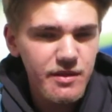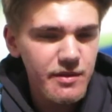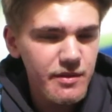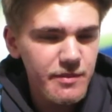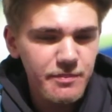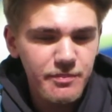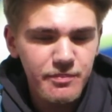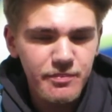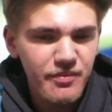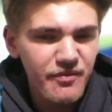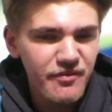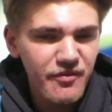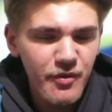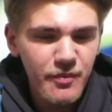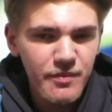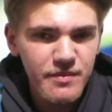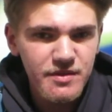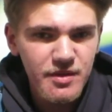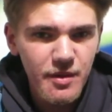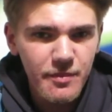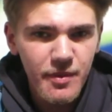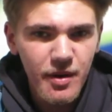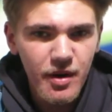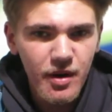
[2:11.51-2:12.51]
The
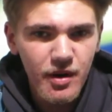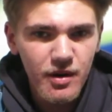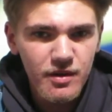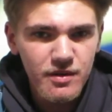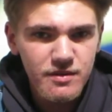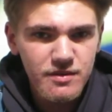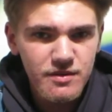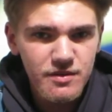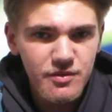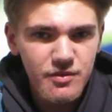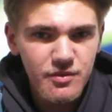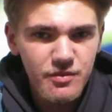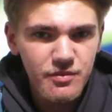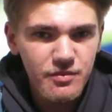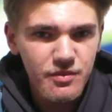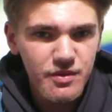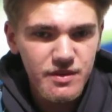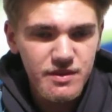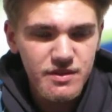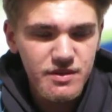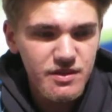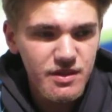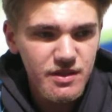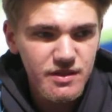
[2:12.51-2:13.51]
performance up at Arsenal
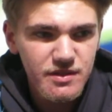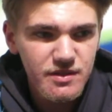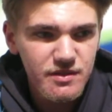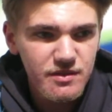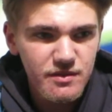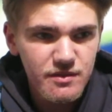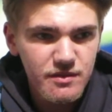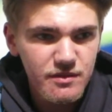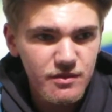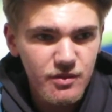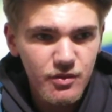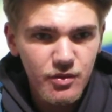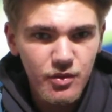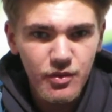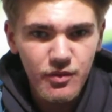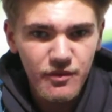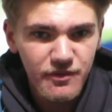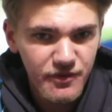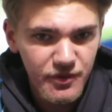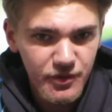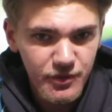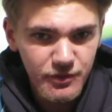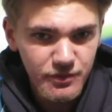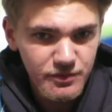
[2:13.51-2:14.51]
was just
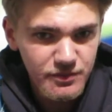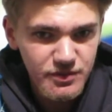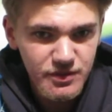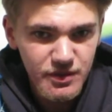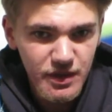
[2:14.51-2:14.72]
awful.